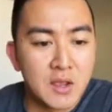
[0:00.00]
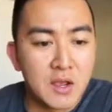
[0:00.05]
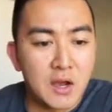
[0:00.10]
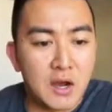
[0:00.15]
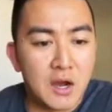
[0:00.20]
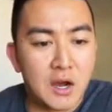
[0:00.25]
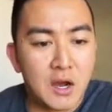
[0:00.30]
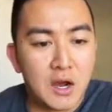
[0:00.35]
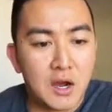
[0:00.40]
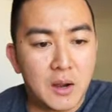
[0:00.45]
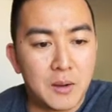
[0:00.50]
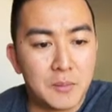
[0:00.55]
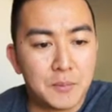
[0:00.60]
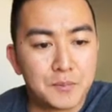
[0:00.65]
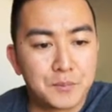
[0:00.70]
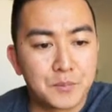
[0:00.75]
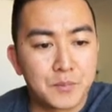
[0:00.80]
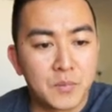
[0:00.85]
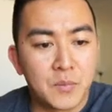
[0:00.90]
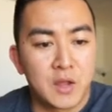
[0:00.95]

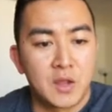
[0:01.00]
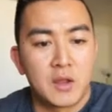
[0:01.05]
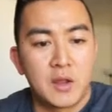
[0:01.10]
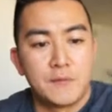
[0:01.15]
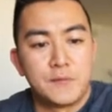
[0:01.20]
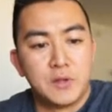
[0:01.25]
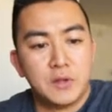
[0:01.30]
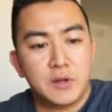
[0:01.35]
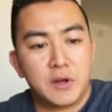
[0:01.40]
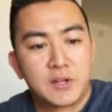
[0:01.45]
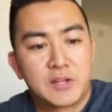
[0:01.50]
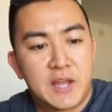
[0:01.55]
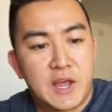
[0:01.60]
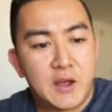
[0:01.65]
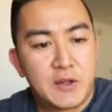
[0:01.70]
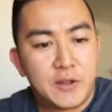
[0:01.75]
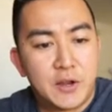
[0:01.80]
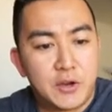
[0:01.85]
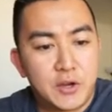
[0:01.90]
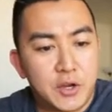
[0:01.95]
um, if you look
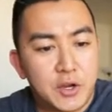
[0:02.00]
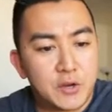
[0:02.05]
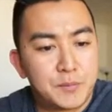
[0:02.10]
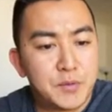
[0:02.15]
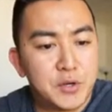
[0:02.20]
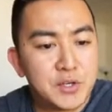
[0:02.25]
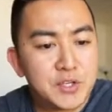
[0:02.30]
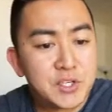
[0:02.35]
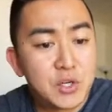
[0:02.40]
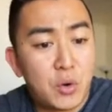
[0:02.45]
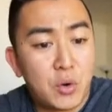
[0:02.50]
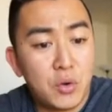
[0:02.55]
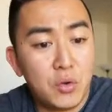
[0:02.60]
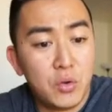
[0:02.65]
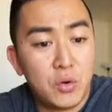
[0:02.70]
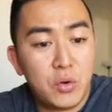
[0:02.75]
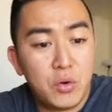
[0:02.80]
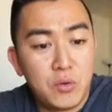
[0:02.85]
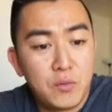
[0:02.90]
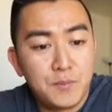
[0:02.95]
down there, you're gonna put
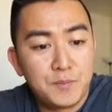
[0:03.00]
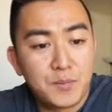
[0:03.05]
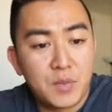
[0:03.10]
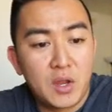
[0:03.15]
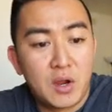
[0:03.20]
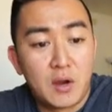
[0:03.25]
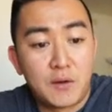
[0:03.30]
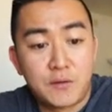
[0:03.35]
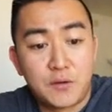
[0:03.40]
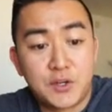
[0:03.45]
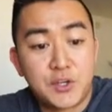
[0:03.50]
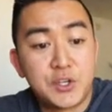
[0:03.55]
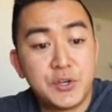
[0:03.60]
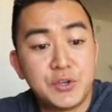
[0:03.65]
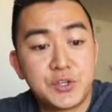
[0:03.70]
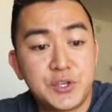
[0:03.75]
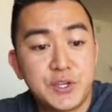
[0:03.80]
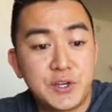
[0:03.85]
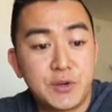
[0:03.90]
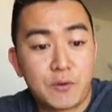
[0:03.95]
total, uh, for
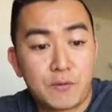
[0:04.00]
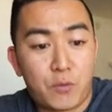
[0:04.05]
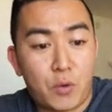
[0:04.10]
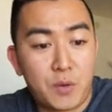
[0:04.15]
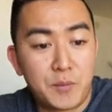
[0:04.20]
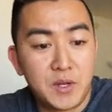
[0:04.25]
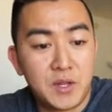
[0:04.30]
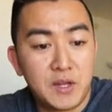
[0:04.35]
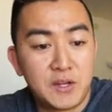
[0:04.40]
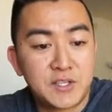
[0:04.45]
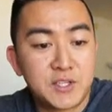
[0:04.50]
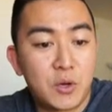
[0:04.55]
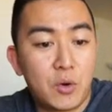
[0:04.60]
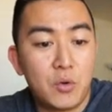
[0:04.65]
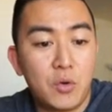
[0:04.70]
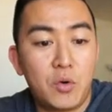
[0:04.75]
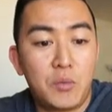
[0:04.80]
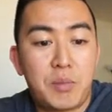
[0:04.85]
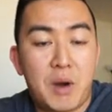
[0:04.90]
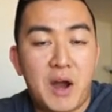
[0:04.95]
choosing your formula,
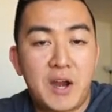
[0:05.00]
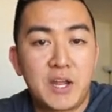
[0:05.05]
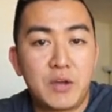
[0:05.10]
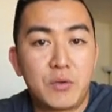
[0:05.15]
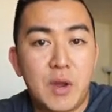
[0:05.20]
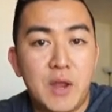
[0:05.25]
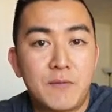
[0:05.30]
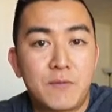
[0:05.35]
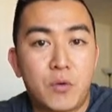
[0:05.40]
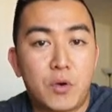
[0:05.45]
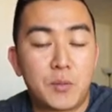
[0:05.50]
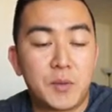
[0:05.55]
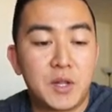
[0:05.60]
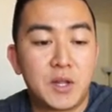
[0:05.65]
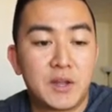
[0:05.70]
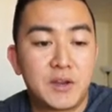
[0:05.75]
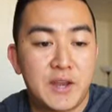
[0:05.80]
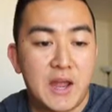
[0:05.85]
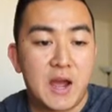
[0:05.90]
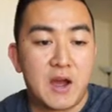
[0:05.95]
total body weight
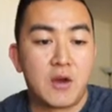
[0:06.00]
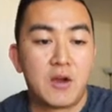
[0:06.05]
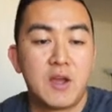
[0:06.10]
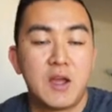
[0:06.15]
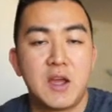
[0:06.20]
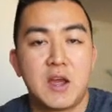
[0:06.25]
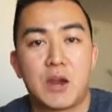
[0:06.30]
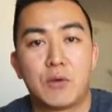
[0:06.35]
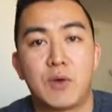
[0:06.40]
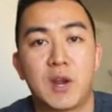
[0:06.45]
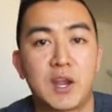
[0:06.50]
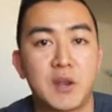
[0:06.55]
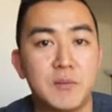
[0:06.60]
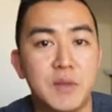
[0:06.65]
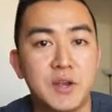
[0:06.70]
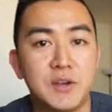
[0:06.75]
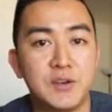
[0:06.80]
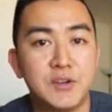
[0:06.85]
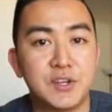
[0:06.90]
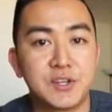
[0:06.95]
formula. Now, I
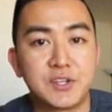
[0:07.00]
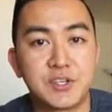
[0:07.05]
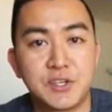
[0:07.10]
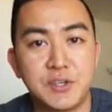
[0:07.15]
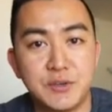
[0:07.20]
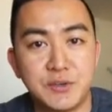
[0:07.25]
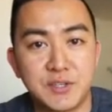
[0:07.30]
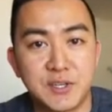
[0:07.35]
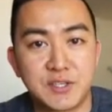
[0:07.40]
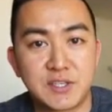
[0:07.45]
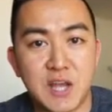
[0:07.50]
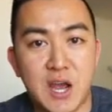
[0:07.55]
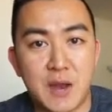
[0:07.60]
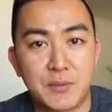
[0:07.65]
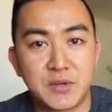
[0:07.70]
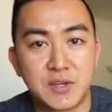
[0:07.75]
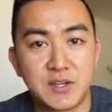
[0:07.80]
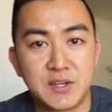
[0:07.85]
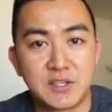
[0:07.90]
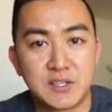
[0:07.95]
recommend you just choose this
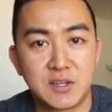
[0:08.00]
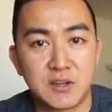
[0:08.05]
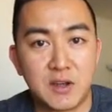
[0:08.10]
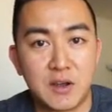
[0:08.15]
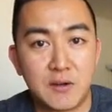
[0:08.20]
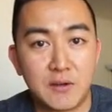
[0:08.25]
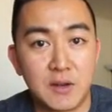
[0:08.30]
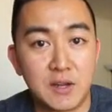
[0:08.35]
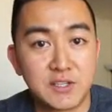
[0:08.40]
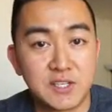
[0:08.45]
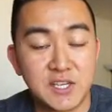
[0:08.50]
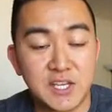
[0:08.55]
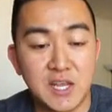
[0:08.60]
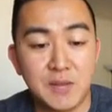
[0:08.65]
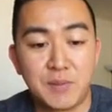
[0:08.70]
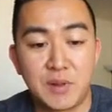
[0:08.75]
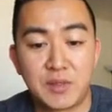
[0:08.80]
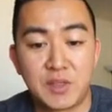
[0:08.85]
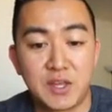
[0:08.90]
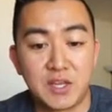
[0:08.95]
option to, uh, to
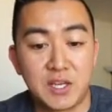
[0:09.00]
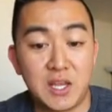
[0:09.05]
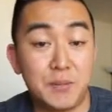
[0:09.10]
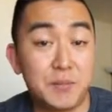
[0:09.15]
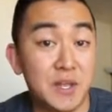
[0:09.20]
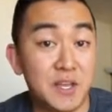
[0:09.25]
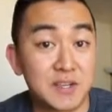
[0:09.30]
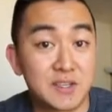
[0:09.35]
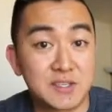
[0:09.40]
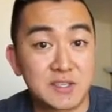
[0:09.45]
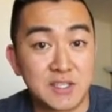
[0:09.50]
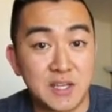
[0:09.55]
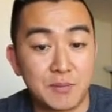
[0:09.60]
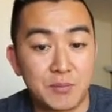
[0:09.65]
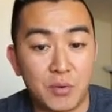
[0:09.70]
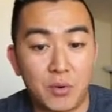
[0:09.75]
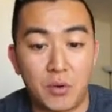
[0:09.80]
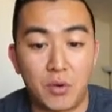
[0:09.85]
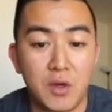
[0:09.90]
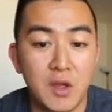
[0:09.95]
keep, it th keep things
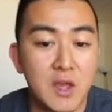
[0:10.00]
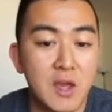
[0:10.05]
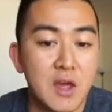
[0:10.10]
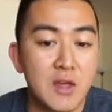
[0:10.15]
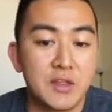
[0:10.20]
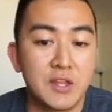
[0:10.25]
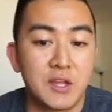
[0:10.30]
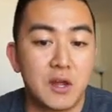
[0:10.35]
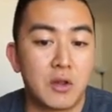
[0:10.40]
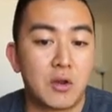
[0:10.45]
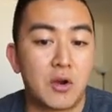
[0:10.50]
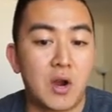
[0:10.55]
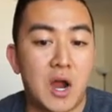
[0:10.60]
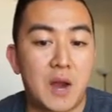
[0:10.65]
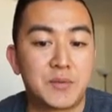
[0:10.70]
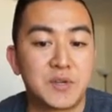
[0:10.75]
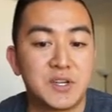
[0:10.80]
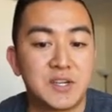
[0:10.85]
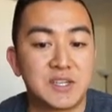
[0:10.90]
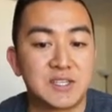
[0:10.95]
simple. The other
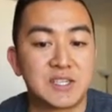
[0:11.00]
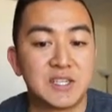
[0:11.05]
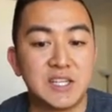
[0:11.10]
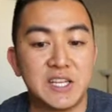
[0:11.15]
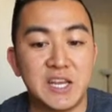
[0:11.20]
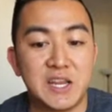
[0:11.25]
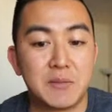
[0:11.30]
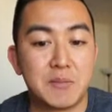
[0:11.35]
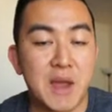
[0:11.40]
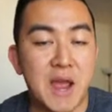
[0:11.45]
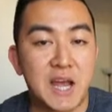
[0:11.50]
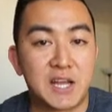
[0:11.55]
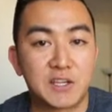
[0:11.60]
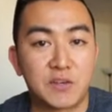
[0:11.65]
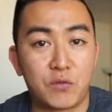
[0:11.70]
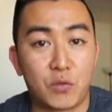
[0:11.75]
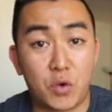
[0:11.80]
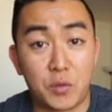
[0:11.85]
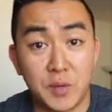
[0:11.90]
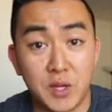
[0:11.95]
option is lean mass
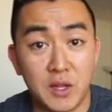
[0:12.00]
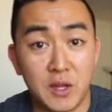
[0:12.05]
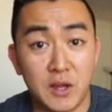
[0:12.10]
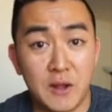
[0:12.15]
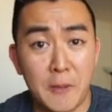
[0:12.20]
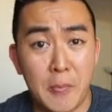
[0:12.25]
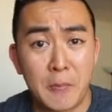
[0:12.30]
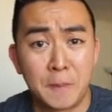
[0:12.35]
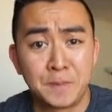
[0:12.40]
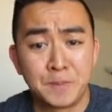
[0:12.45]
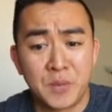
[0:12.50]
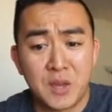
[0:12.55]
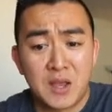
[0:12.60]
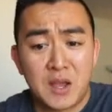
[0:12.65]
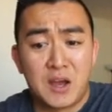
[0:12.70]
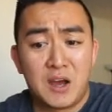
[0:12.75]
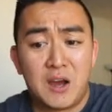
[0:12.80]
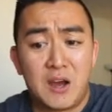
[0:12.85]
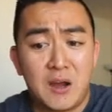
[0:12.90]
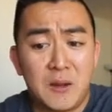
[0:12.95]
formula,
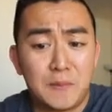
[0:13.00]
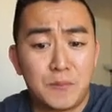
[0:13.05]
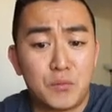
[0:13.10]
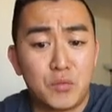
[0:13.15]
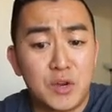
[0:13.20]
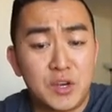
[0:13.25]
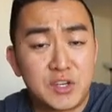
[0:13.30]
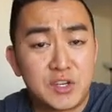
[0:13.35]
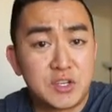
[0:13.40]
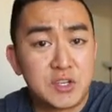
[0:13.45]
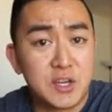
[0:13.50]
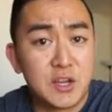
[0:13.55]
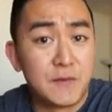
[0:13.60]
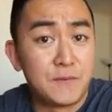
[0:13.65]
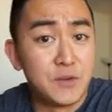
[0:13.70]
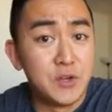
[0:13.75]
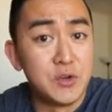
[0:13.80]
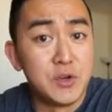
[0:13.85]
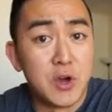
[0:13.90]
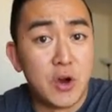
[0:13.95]
um, which
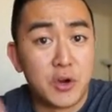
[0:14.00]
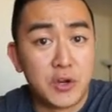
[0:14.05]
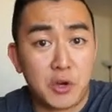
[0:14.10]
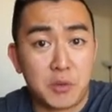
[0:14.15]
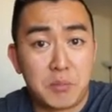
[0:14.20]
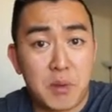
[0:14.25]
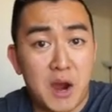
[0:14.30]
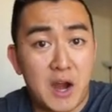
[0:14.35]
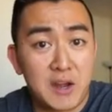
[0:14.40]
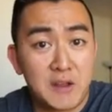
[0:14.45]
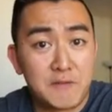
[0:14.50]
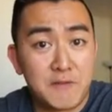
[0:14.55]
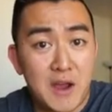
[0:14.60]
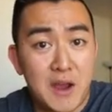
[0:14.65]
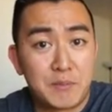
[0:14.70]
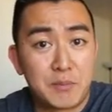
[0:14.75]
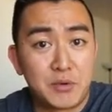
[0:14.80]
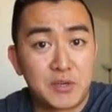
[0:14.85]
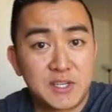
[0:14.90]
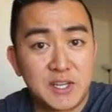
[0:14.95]
if you know your body
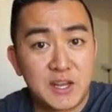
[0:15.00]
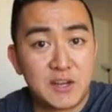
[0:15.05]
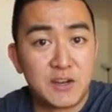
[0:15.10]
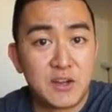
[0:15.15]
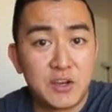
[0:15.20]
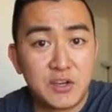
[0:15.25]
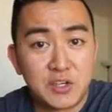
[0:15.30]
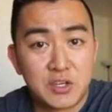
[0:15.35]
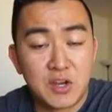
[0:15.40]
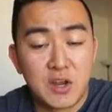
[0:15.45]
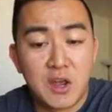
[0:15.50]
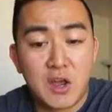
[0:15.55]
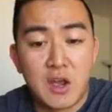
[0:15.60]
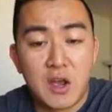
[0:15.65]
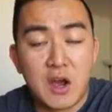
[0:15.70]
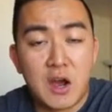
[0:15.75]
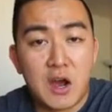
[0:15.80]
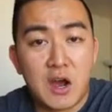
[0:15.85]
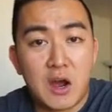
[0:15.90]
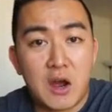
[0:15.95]
fat percentage,
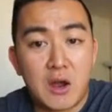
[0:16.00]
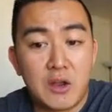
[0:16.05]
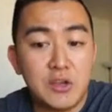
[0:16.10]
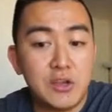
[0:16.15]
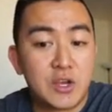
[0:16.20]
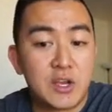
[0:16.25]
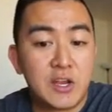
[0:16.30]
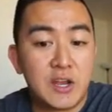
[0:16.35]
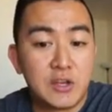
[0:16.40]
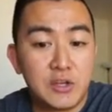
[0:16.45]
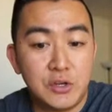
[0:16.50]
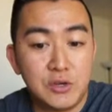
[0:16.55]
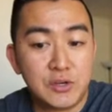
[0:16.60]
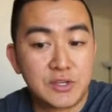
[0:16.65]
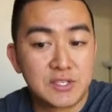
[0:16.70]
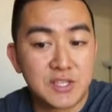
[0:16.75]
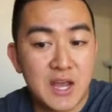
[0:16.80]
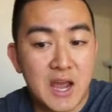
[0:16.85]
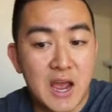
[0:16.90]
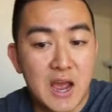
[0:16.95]
uh, you can
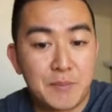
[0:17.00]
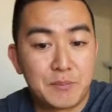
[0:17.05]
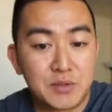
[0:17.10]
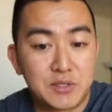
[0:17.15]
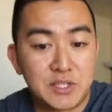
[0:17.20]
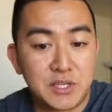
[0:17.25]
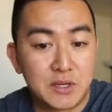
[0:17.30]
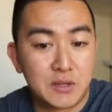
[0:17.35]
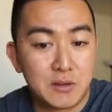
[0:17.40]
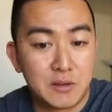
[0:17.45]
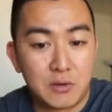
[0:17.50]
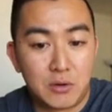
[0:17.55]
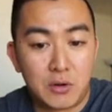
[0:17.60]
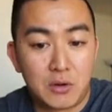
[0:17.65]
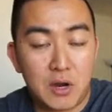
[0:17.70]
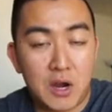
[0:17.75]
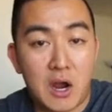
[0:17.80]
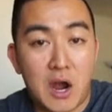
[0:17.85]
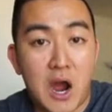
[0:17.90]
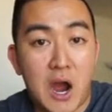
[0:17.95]
use that
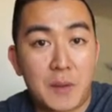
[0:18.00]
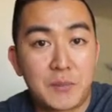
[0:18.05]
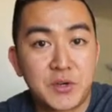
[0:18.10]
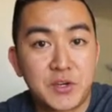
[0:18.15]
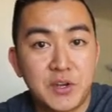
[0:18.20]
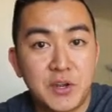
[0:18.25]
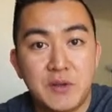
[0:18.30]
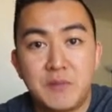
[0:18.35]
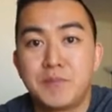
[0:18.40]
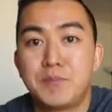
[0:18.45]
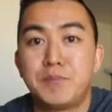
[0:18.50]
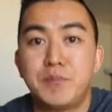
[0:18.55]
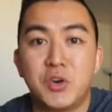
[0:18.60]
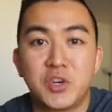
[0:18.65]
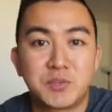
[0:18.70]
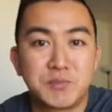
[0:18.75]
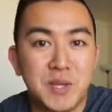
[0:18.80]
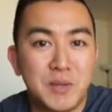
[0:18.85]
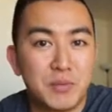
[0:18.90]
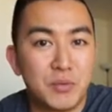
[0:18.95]
particular uh, option.
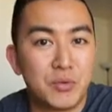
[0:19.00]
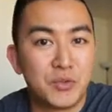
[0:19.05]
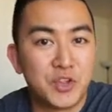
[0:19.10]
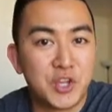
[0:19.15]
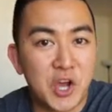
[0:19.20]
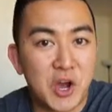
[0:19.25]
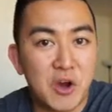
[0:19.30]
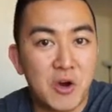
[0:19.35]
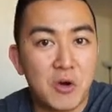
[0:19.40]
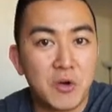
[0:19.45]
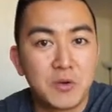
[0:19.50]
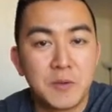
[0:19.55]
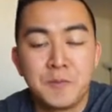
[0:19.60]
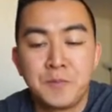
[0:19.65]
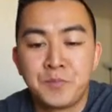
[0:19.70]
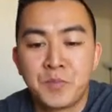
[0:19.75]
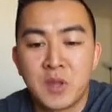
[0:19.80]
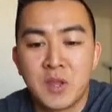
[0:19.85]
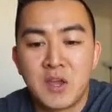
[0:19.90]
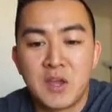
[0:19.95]
Most people don't.
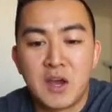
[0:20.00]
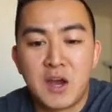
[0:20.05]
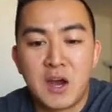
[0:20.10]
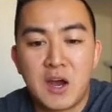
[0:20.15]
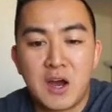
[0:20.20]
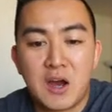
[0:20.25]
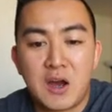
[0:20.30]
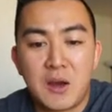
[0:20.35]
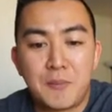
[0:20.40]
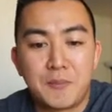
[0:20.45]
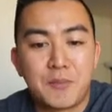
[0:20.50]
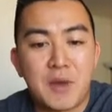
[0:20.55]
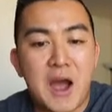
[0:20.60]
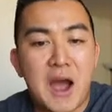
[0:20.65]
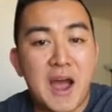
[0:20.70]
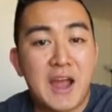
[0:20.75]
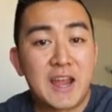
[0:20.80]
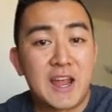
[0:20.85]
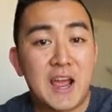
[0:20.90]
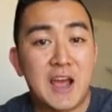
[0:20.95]
Um,
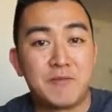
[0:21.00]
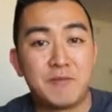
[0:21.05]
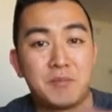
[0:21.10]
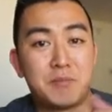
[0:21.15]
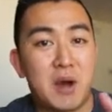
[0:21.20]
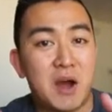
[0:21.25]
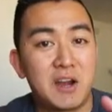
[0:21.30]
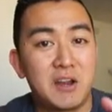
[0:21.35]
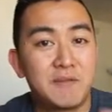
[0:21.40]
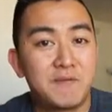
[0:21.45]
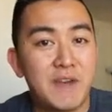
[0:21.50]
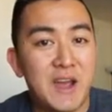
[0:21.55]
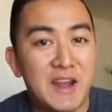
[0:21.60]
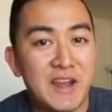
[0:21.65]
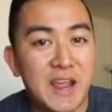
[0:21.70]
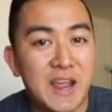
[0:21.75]
I have a body fat